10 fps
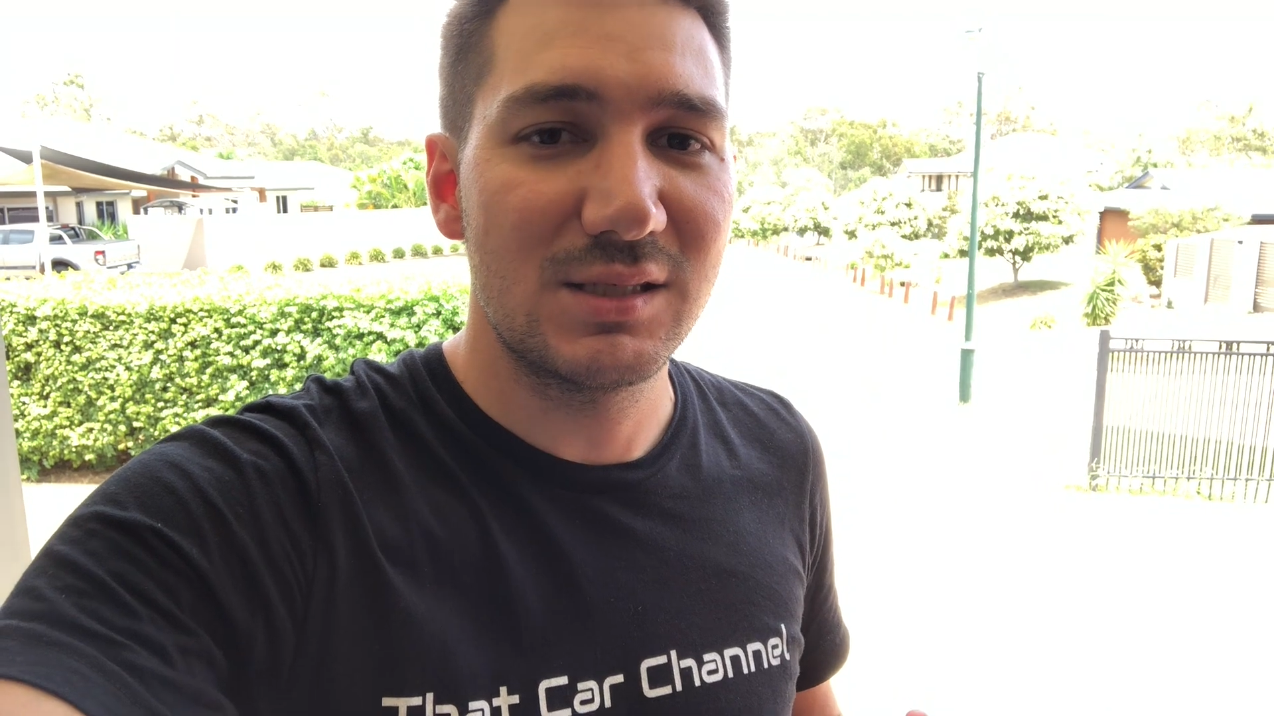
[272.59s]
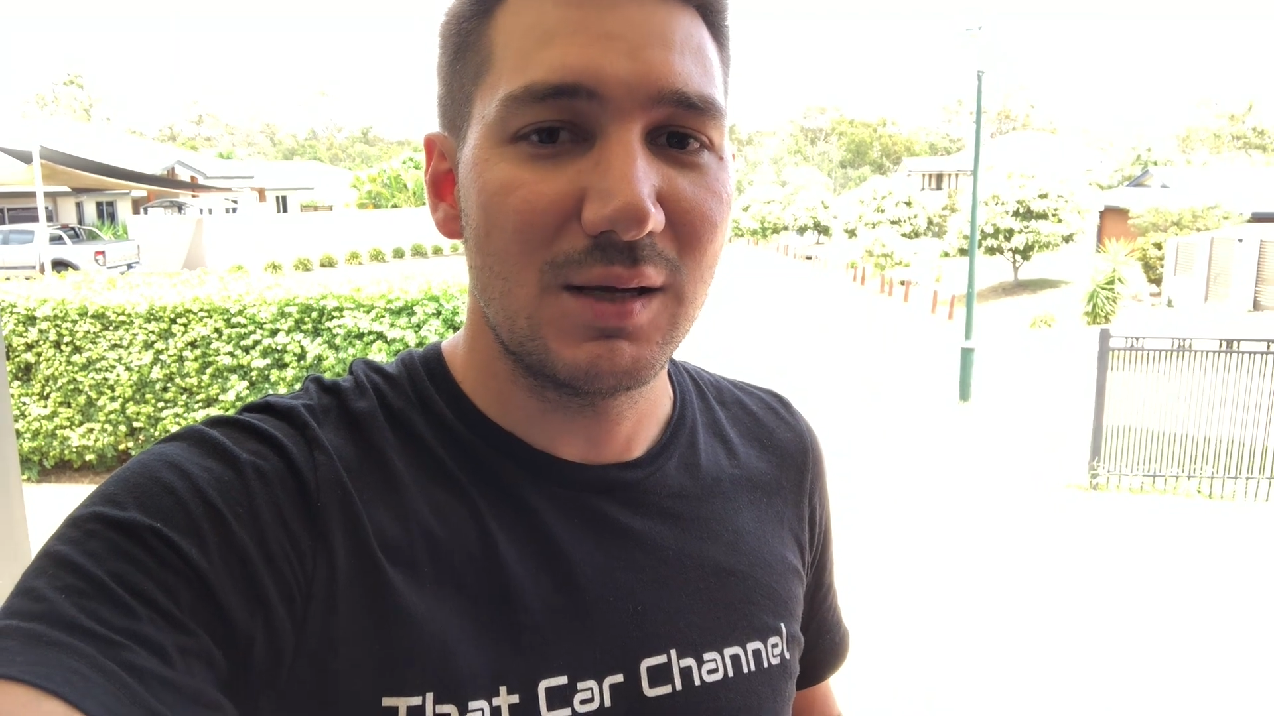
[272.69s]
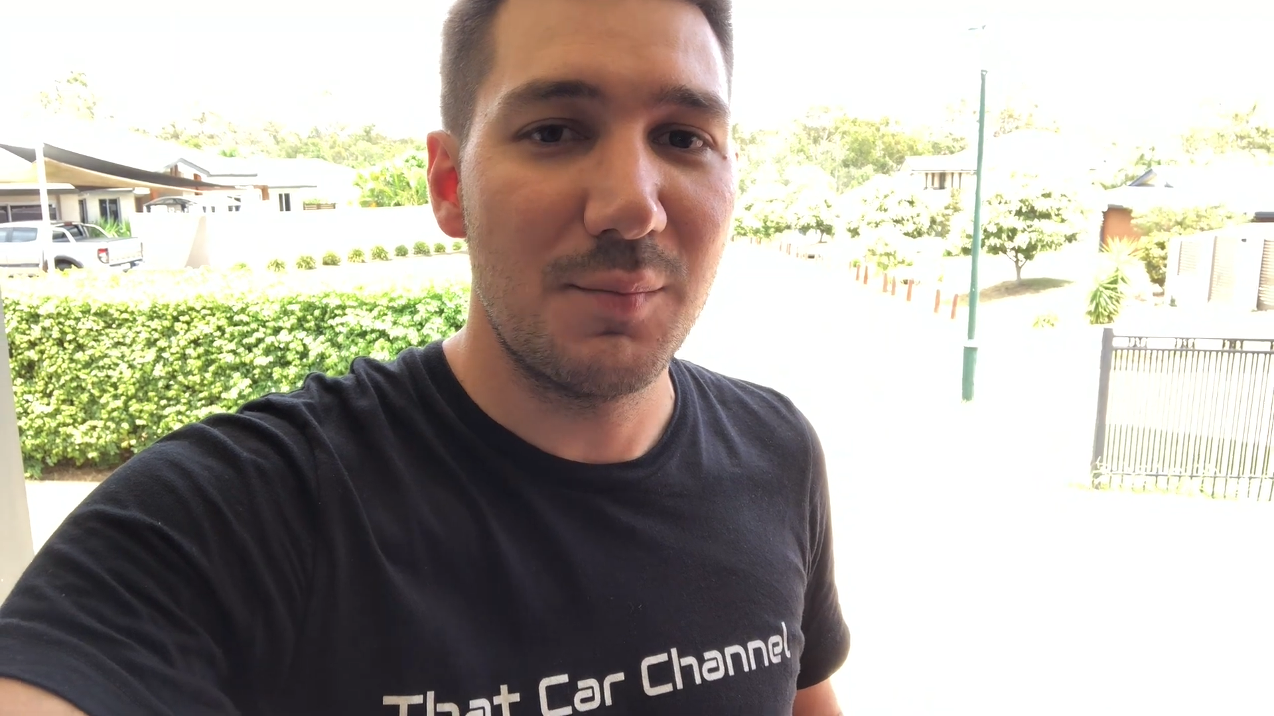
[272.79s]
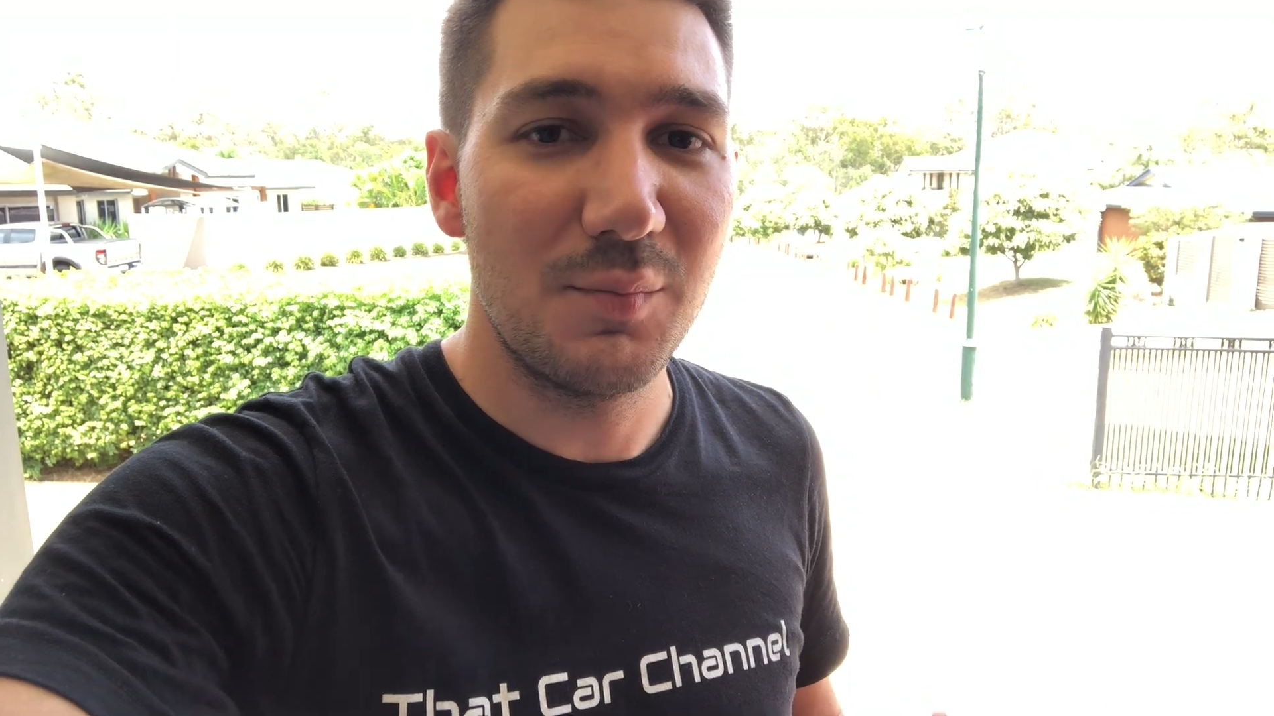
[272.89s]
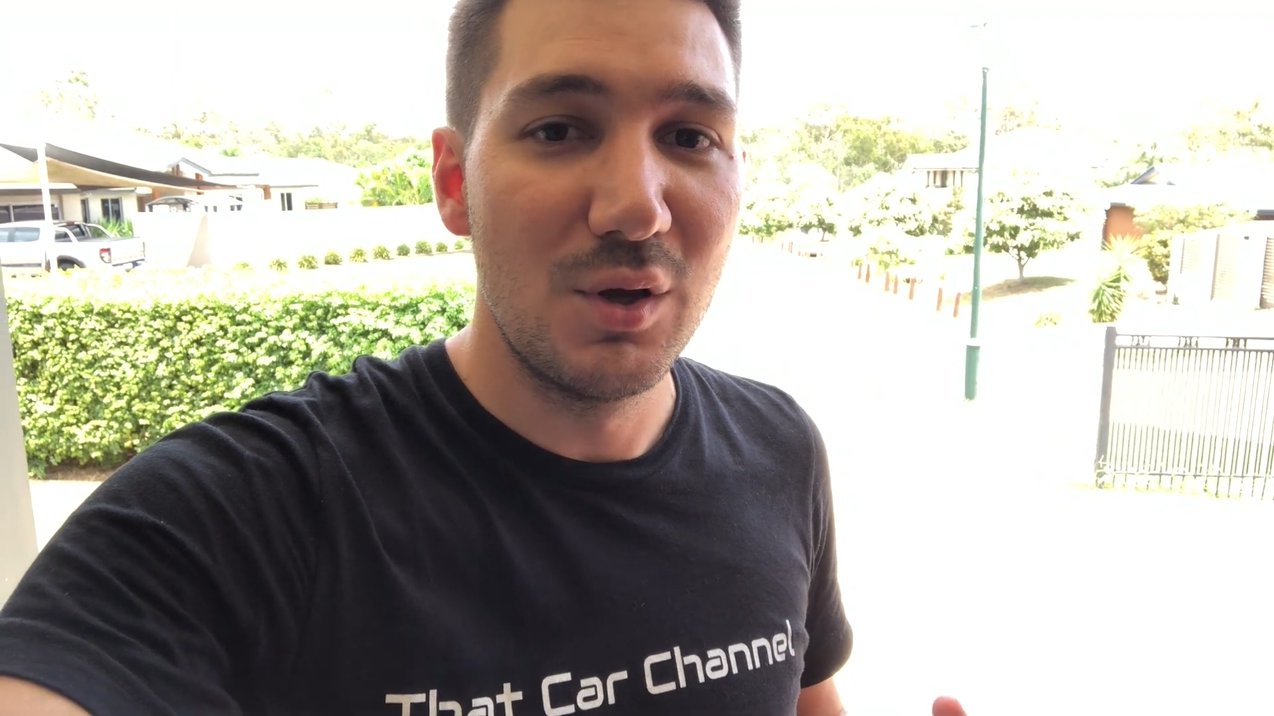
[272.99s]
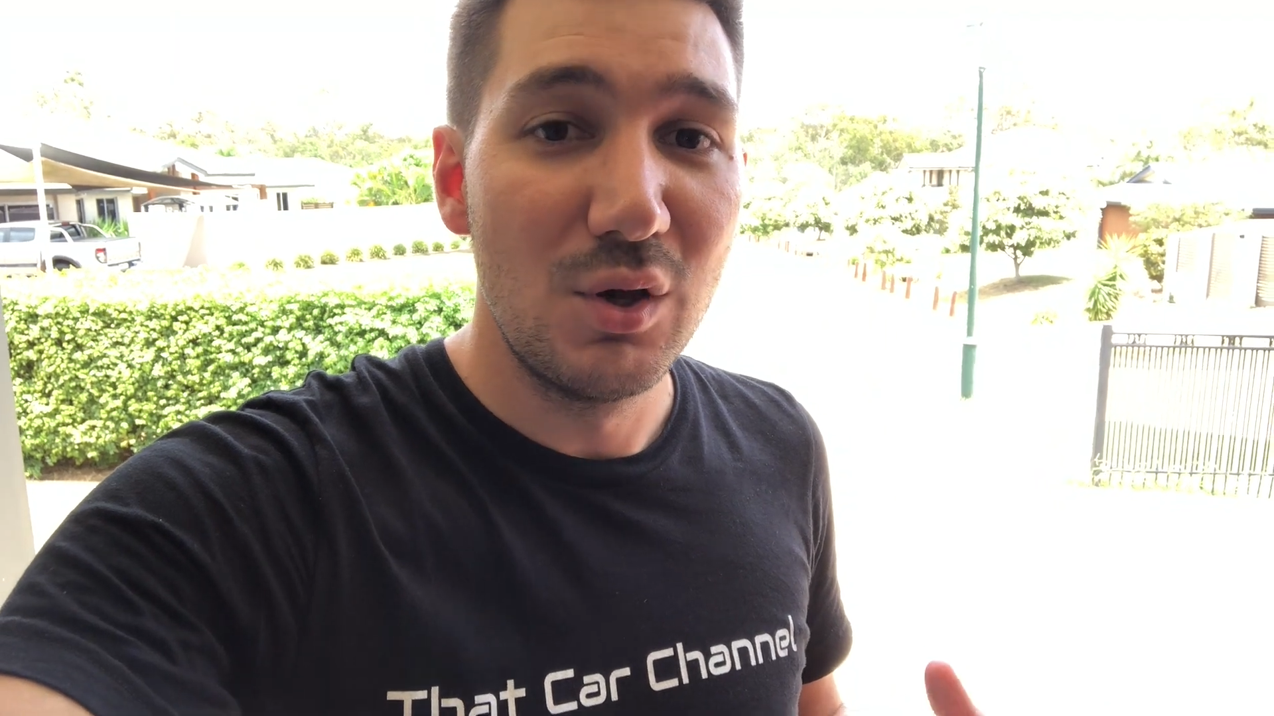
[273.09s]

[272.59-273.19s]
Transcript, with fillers: some